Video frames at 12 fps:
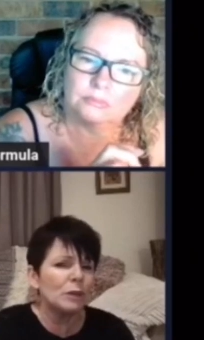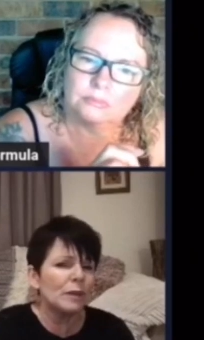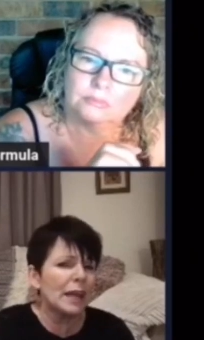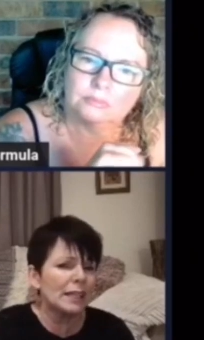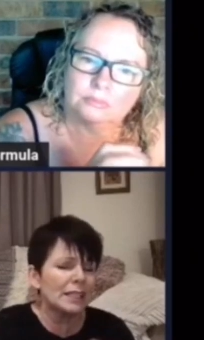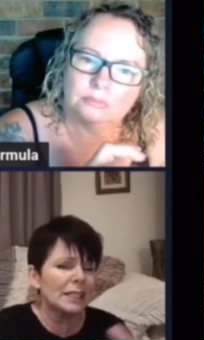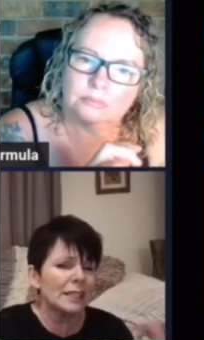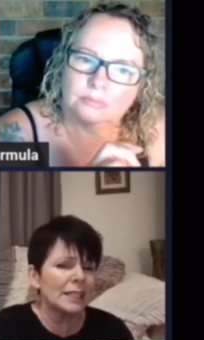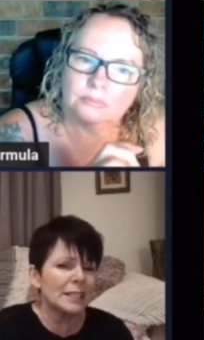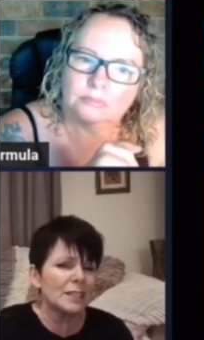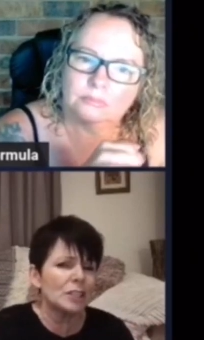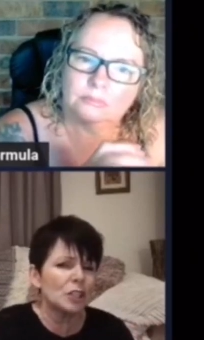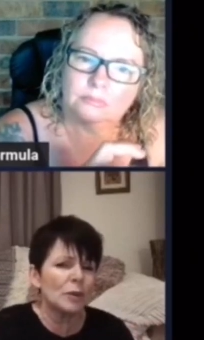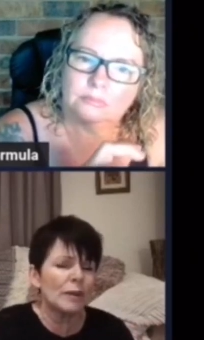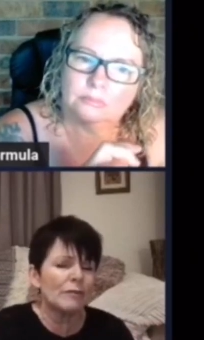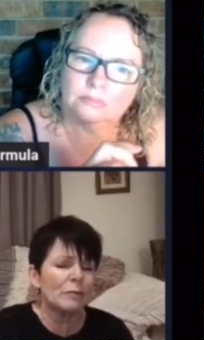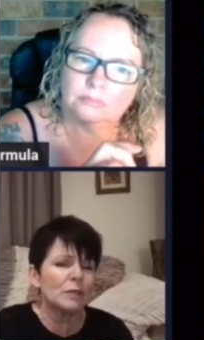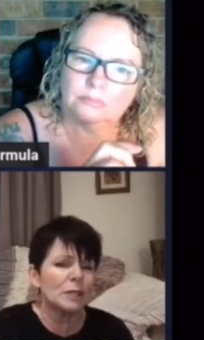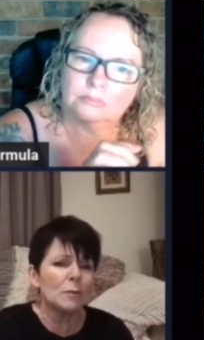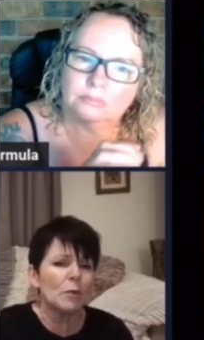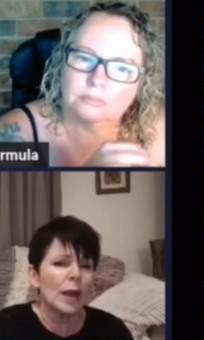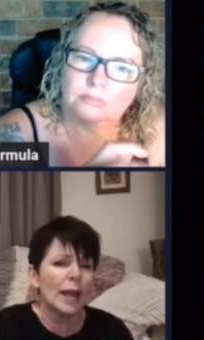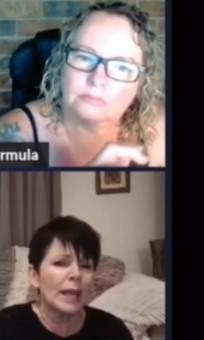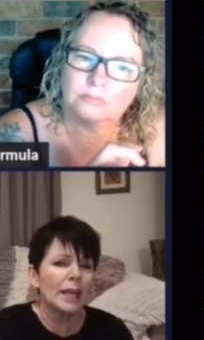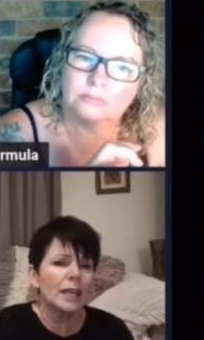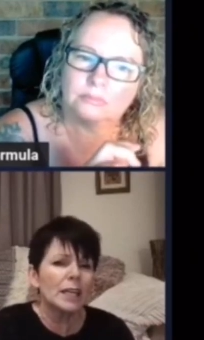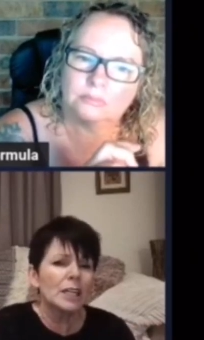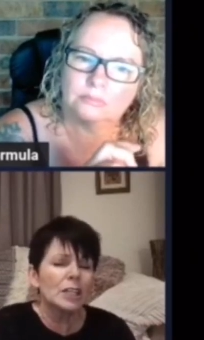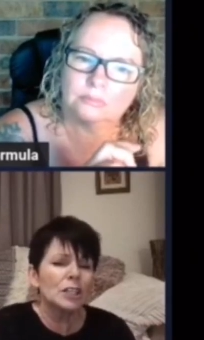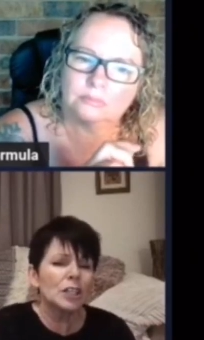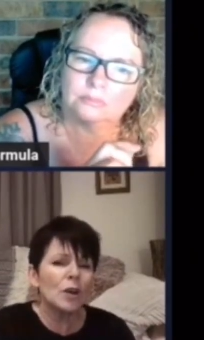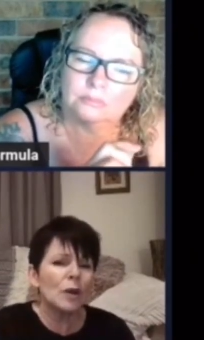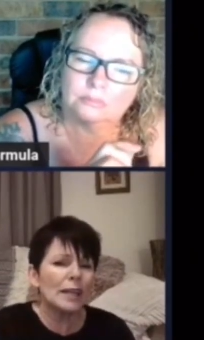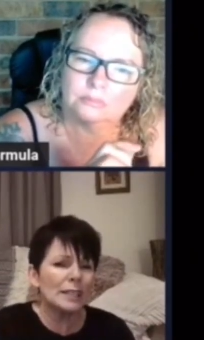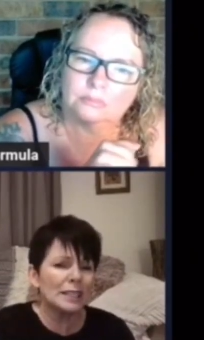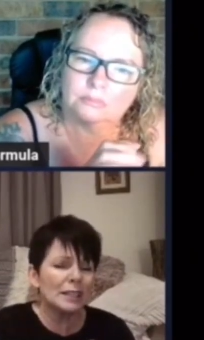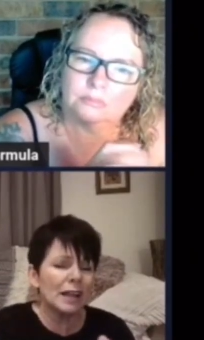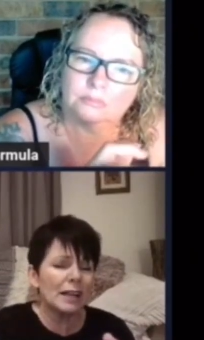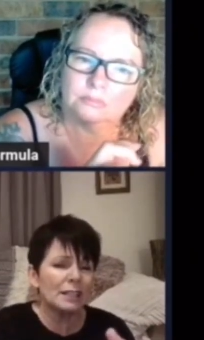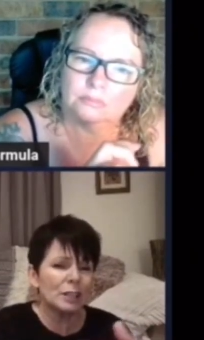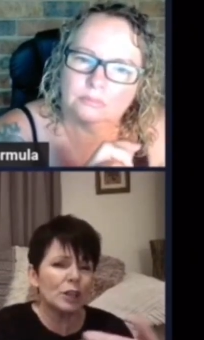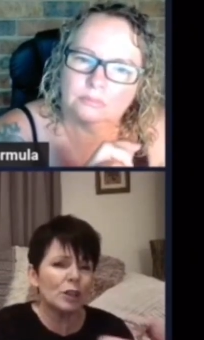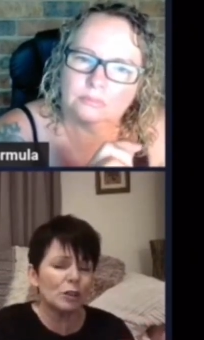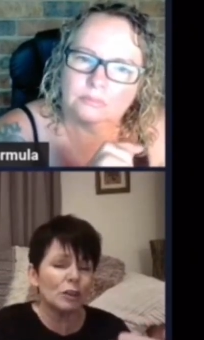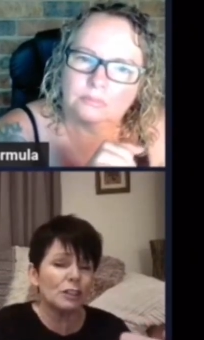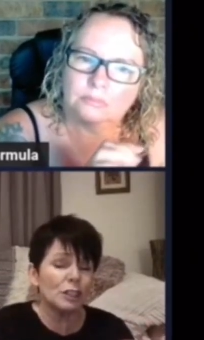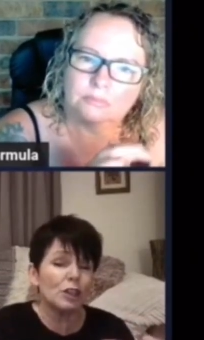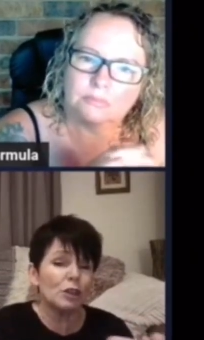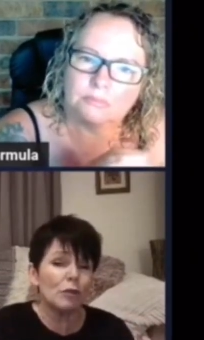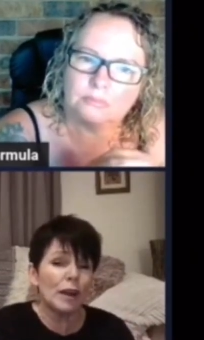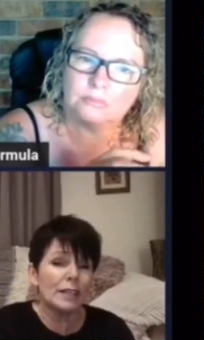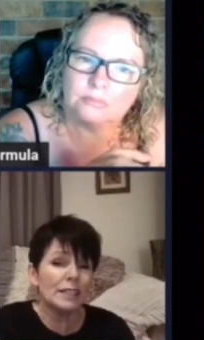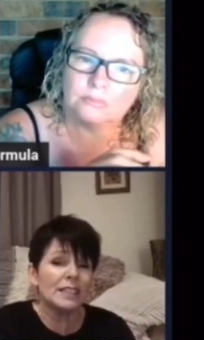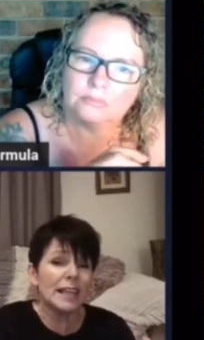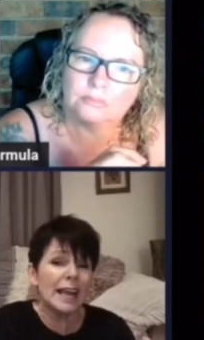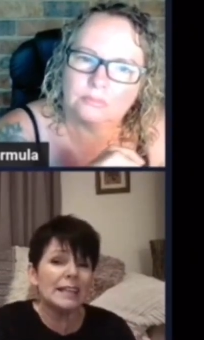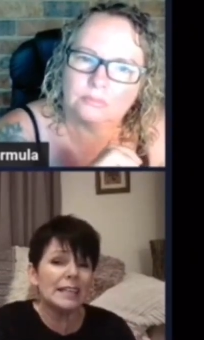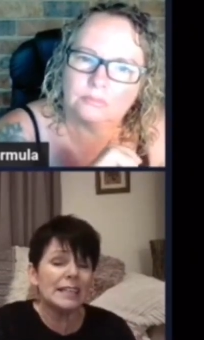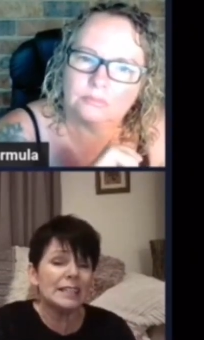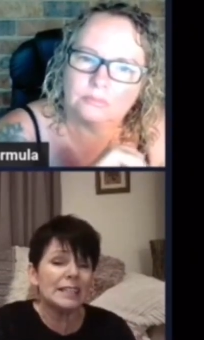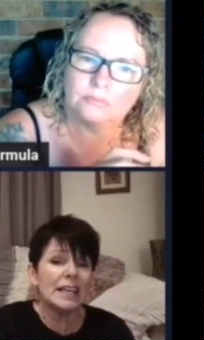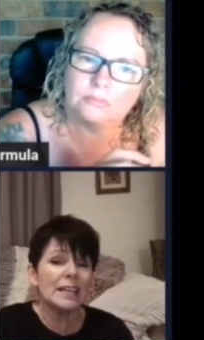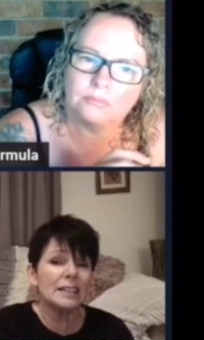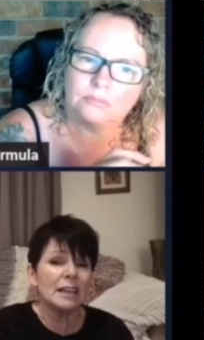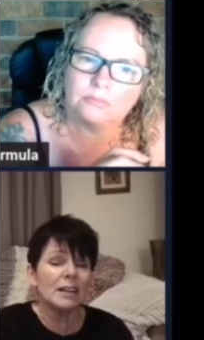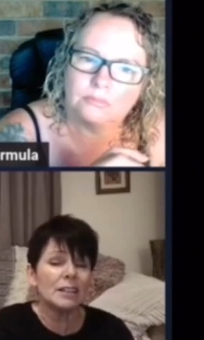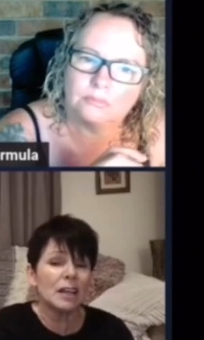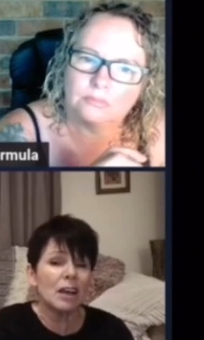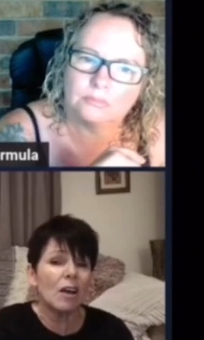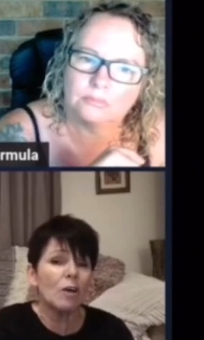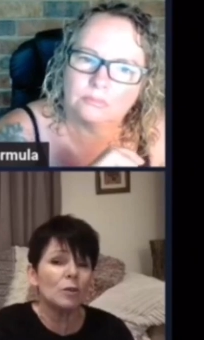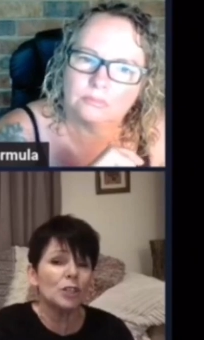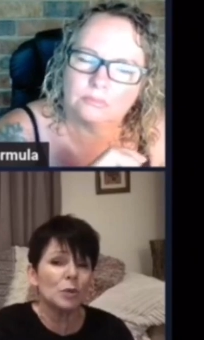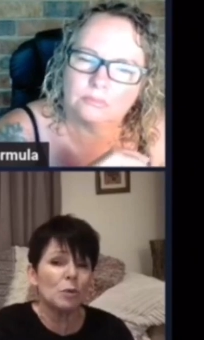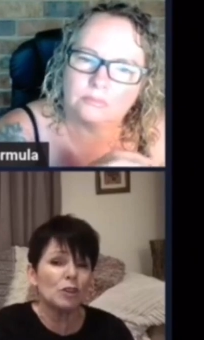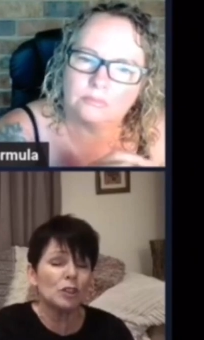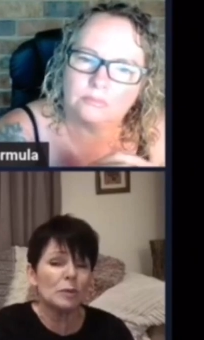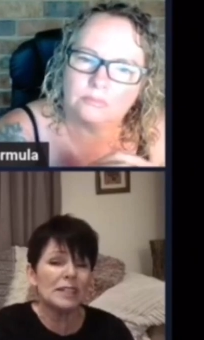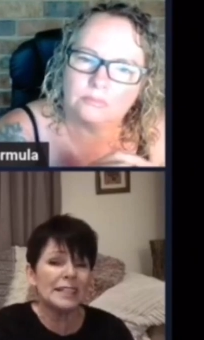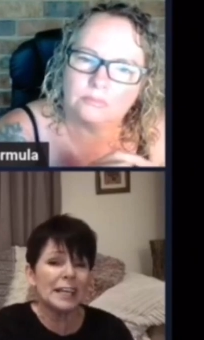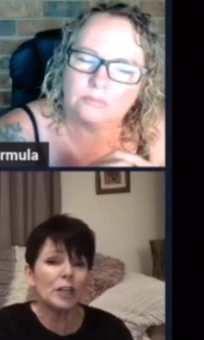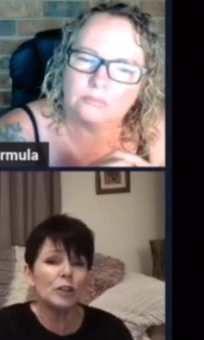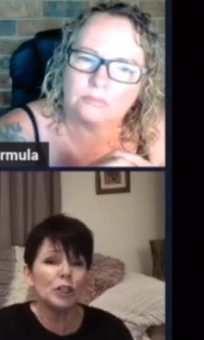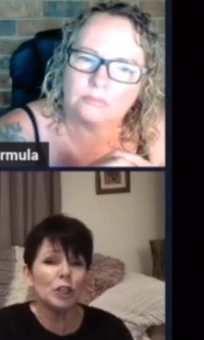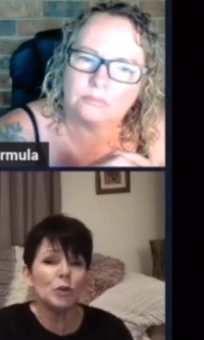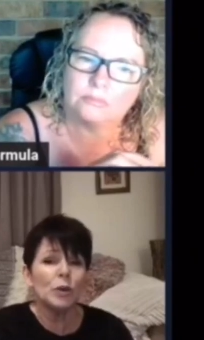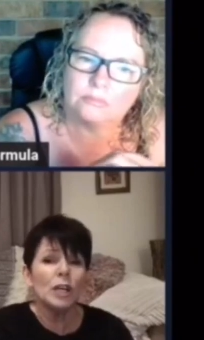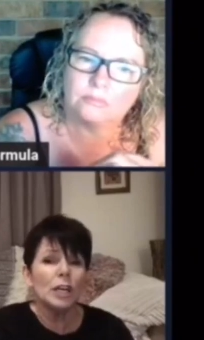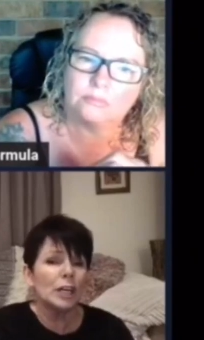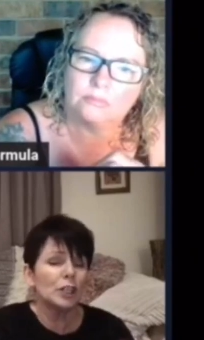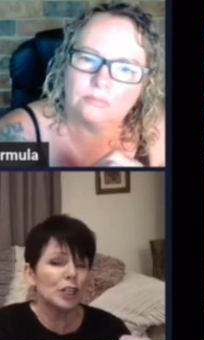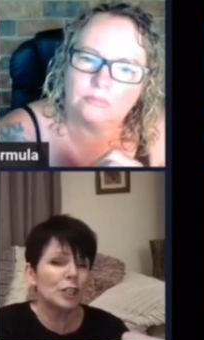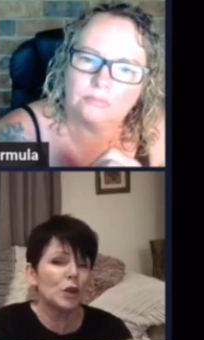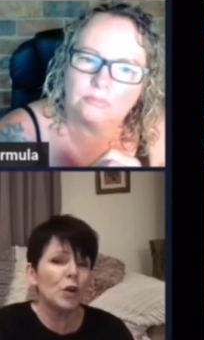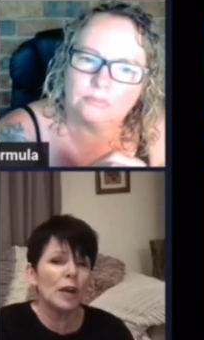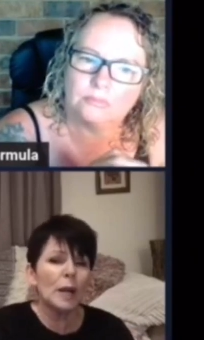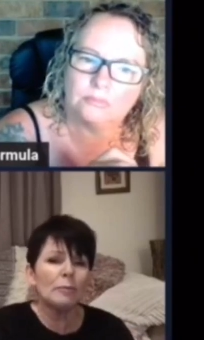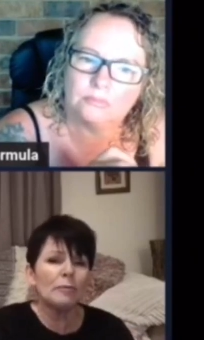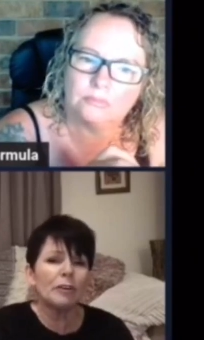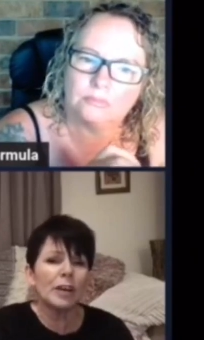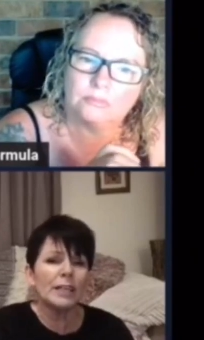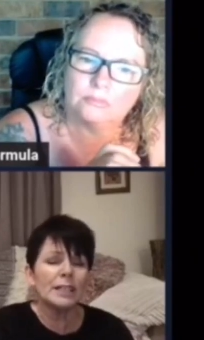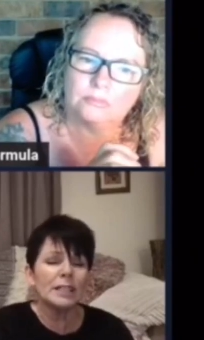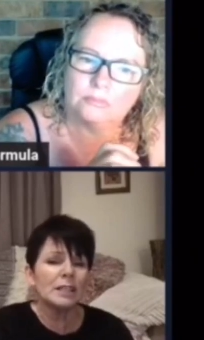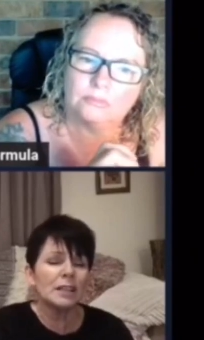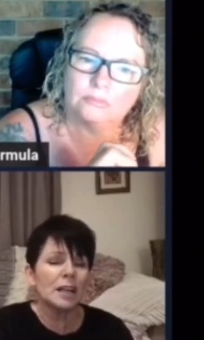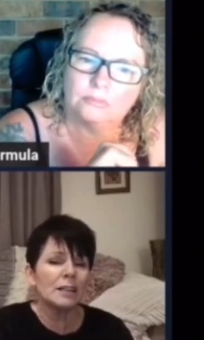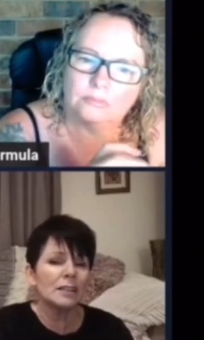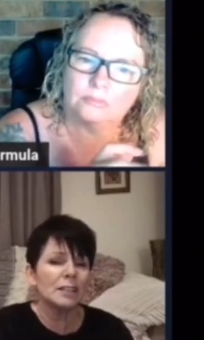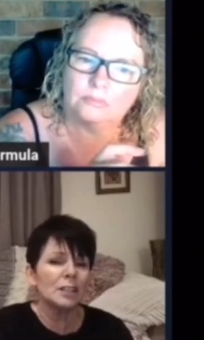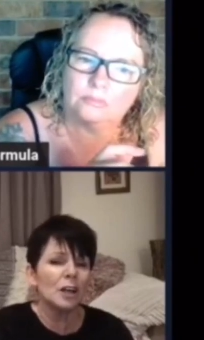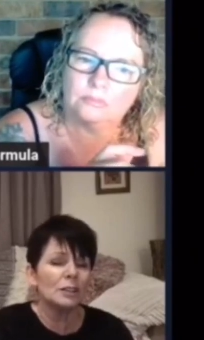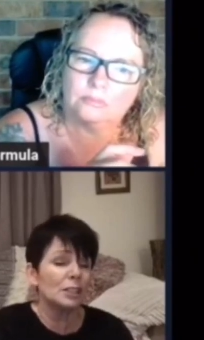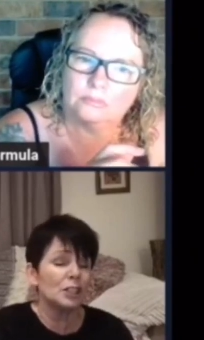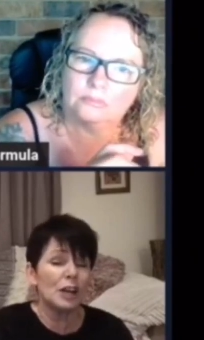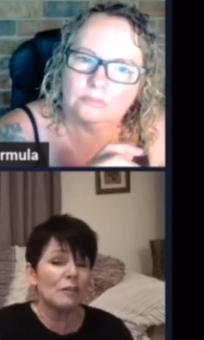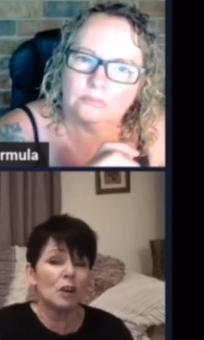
Speaker 1: have had to listen to it from somewhere. So, has the as the does the threat say these things that oh she wants me to kill you and she's all up for it and and you know did you have a